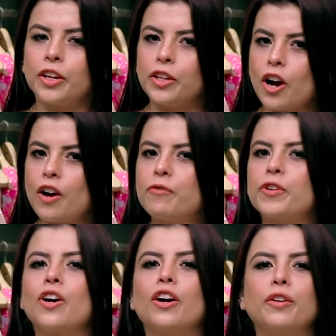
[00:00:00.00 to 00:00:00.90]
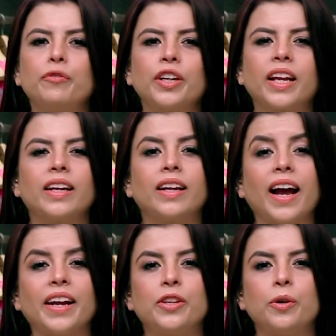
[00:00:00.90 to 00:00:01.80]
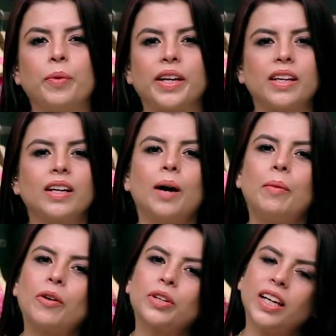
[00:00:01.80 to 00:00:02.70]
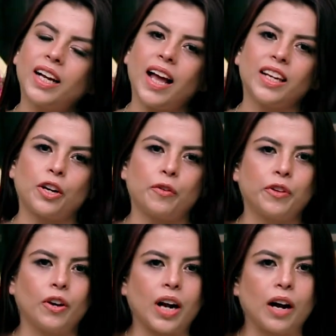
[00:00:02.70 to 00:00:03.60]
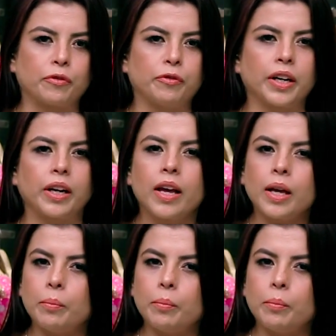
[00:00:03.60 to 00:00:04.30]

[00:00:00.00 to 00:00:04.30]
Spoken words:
Your photographer can guide you better about the color of your outfit